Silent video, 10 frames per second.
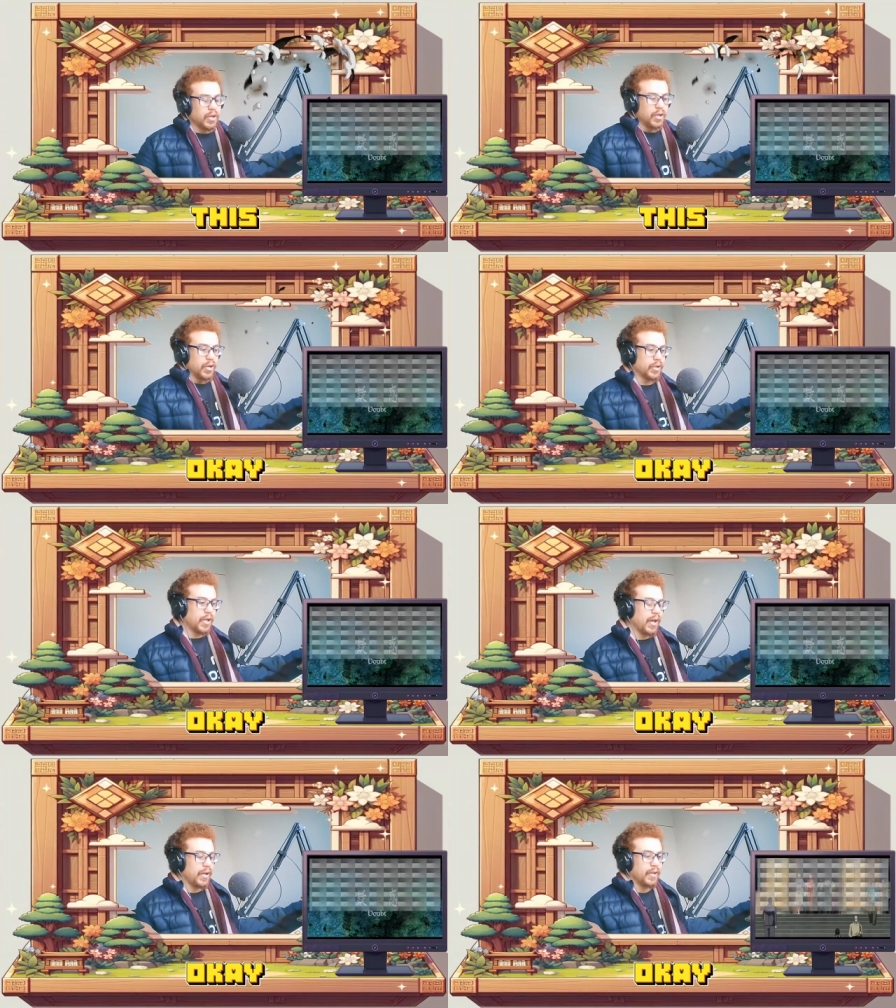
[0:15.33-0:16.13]

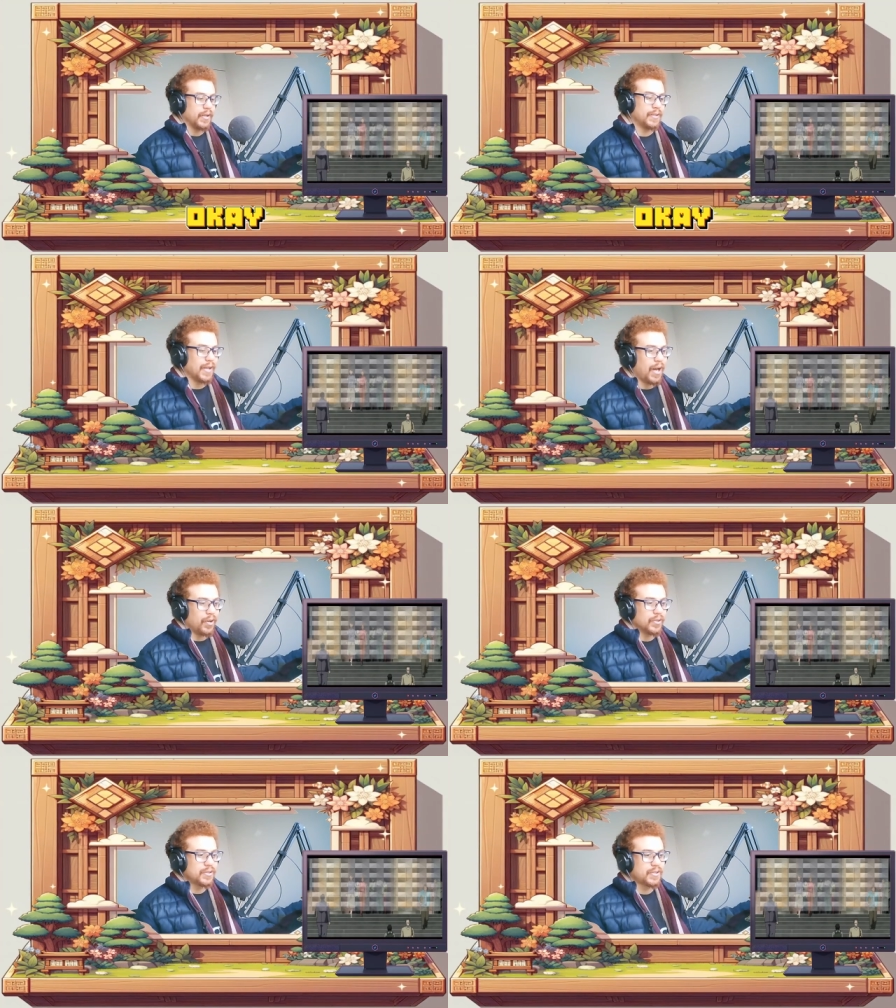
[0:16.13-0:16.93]
Okay,
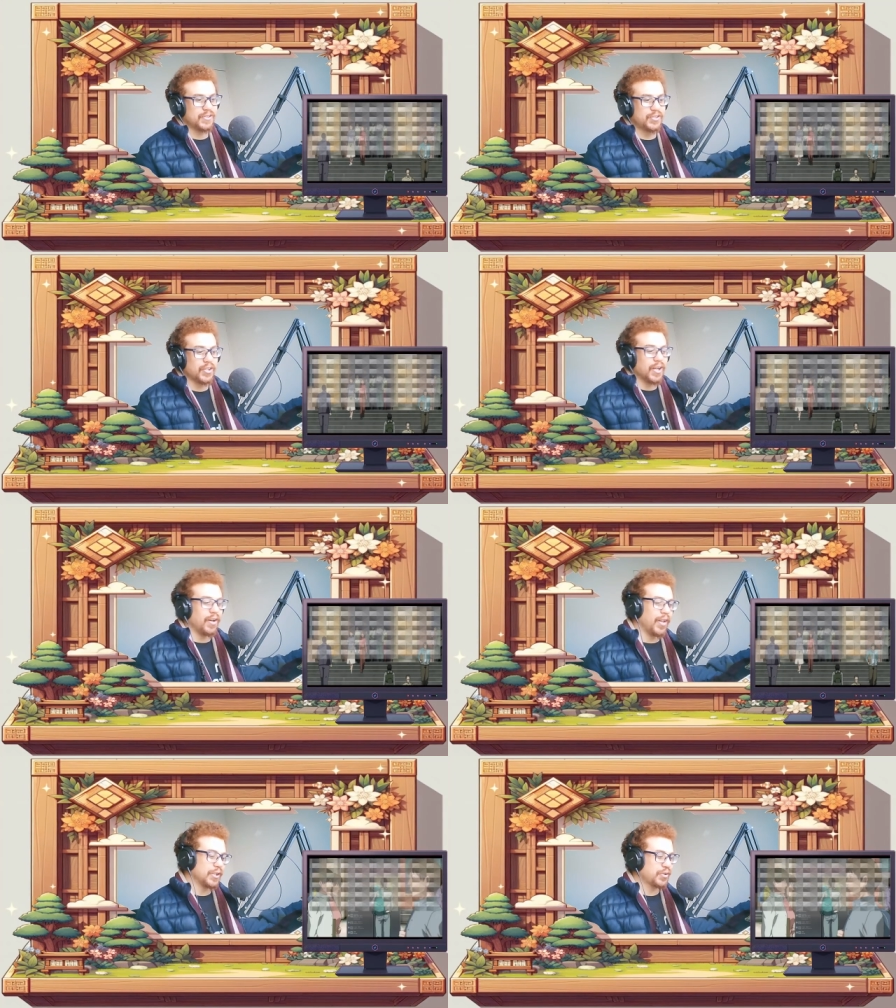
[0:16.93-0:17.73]
Doubt. So yeah,
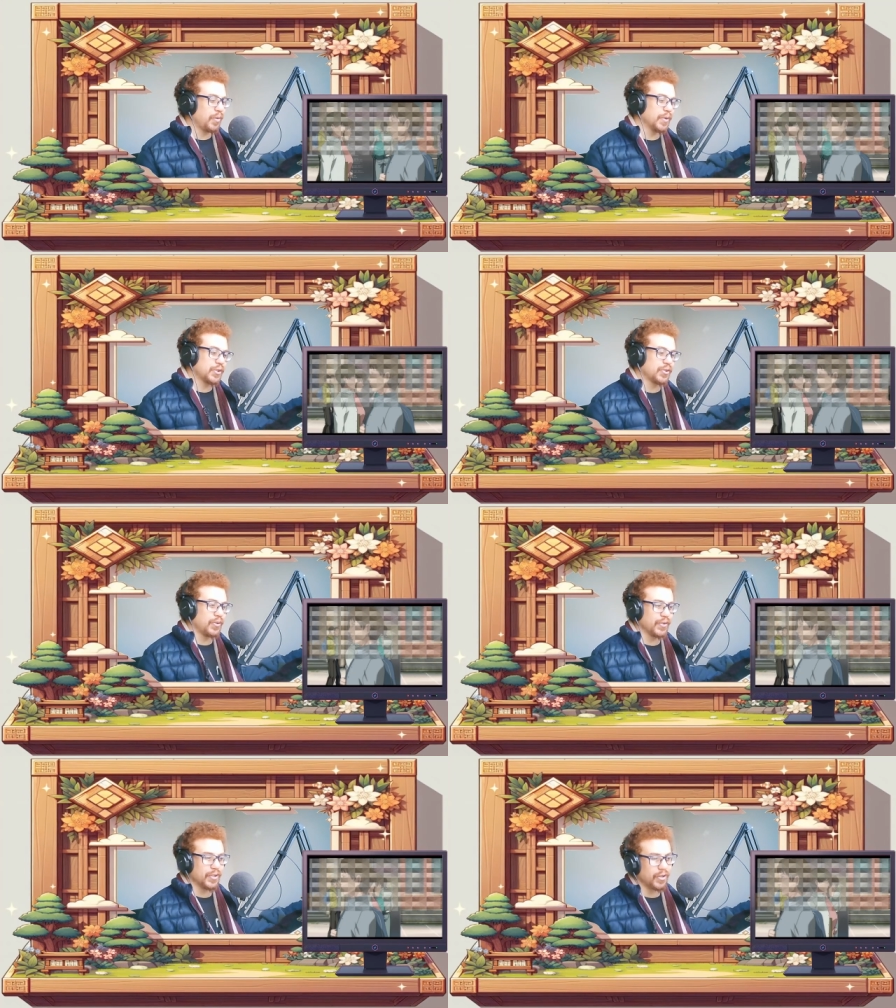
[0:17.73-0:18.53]
that's what we saw
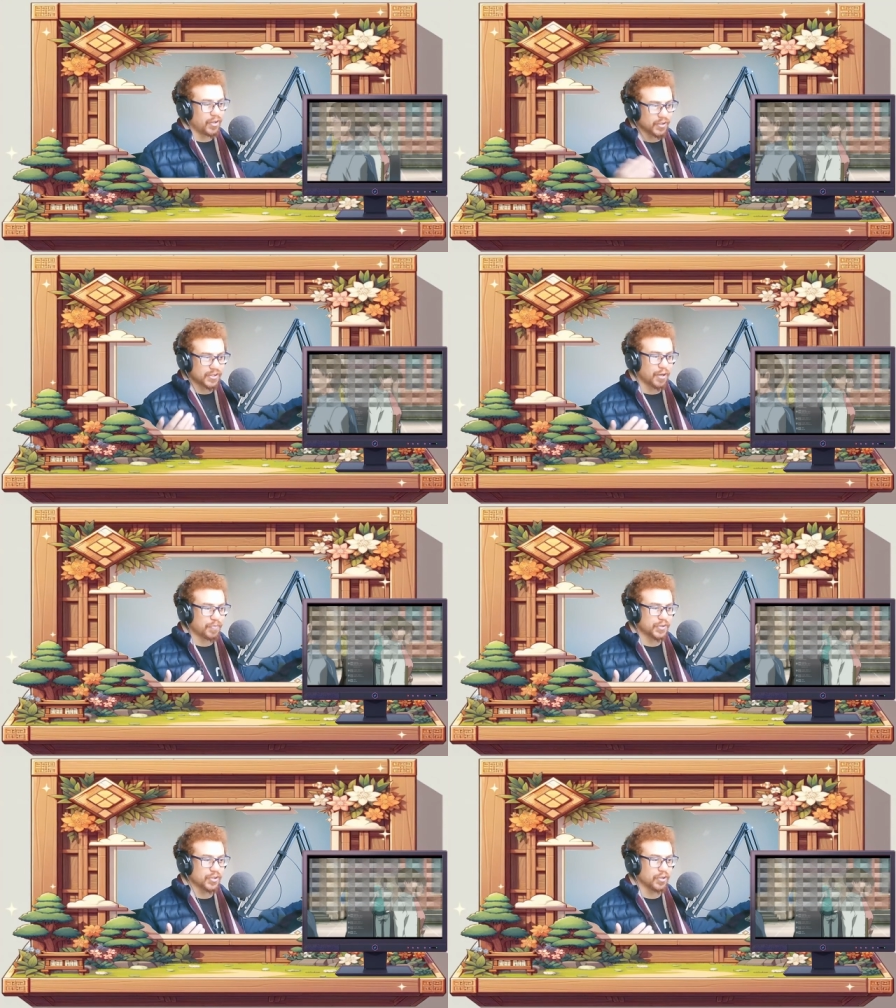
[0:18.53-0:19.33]
in the last
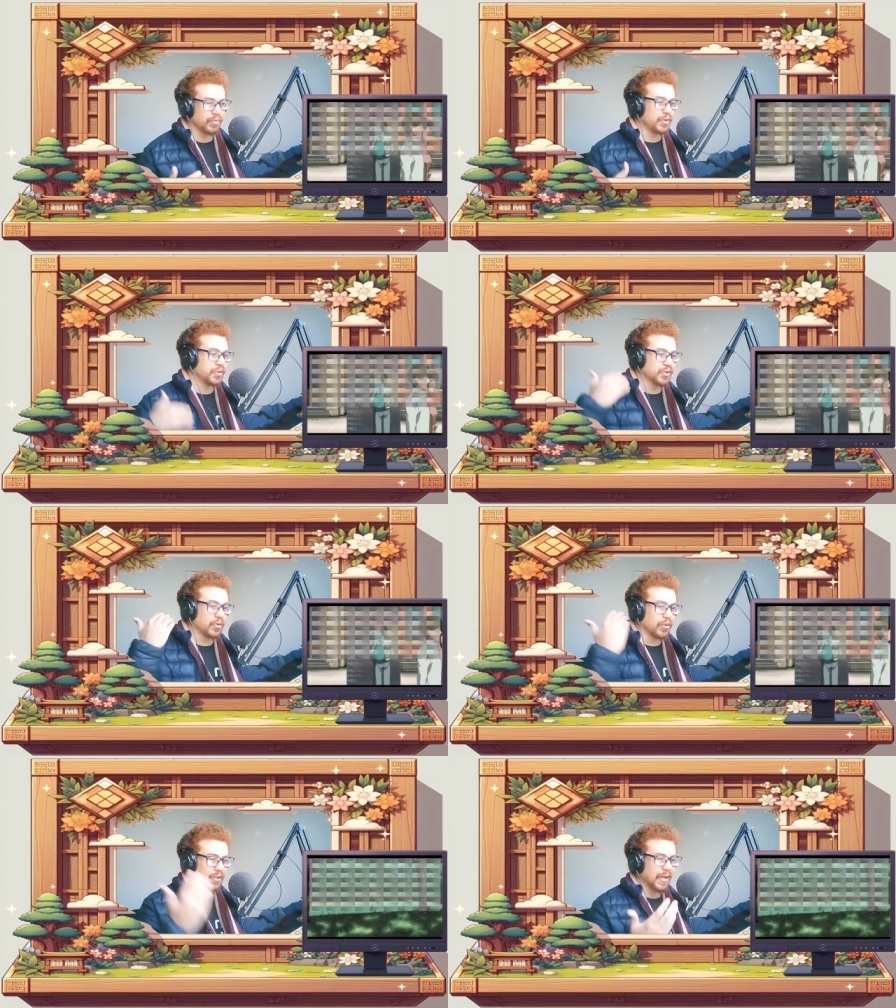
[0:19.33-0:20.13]
episode, which was
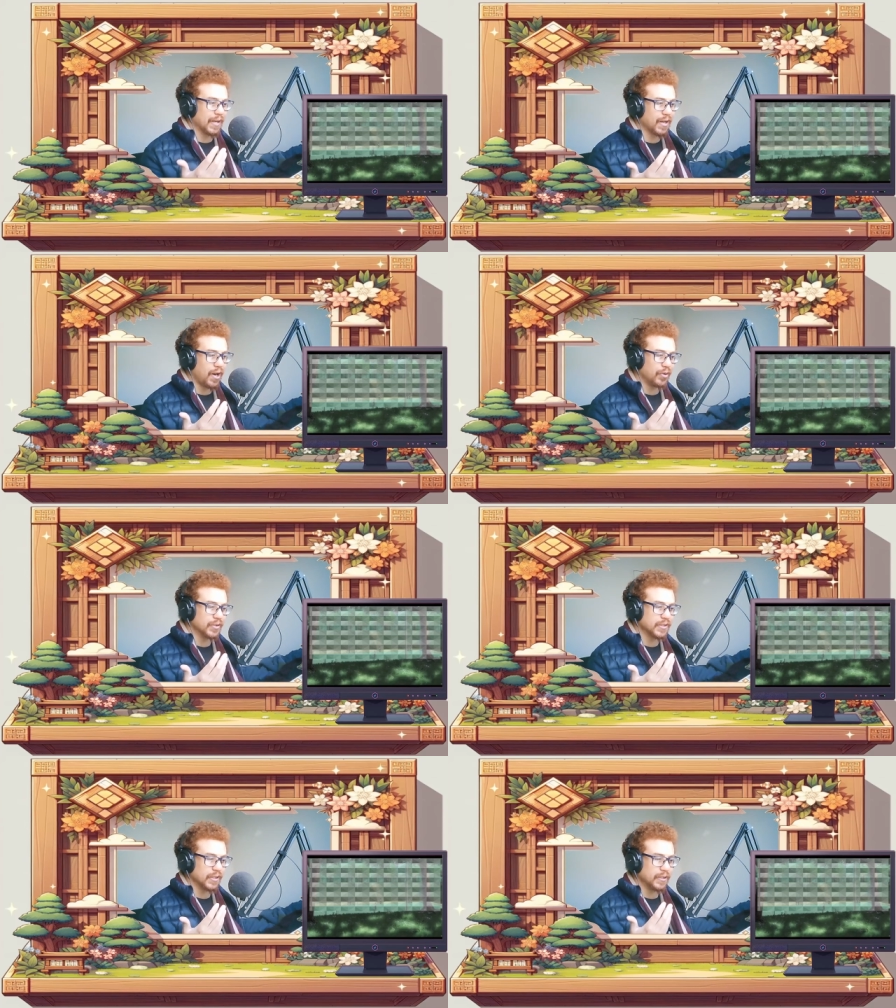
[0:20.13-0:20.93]
called
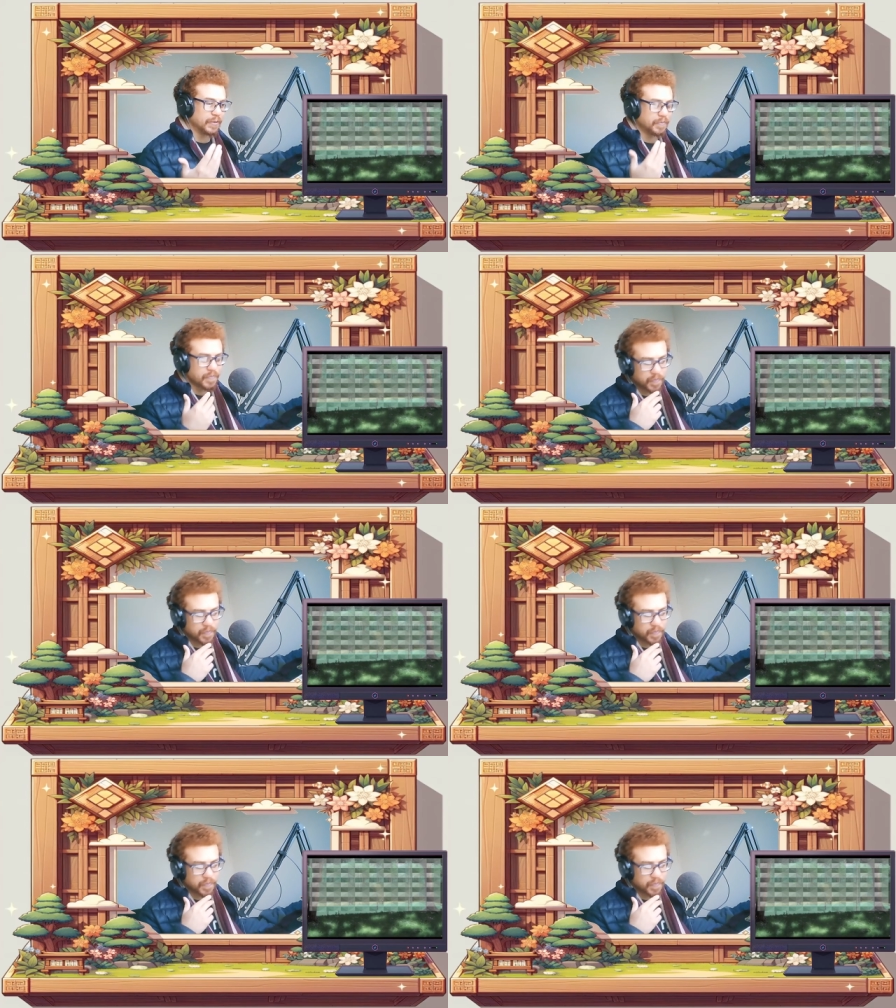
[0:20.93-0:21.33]
Encounter.